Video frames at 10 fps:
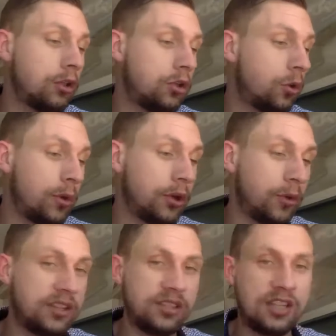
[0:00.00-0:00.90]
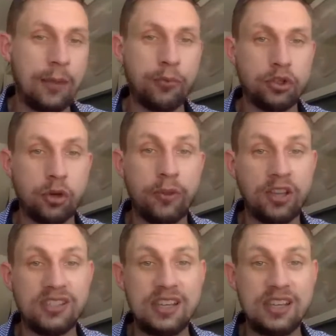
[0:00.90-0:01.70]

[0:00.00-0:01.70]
You don't want to raise the temperature, because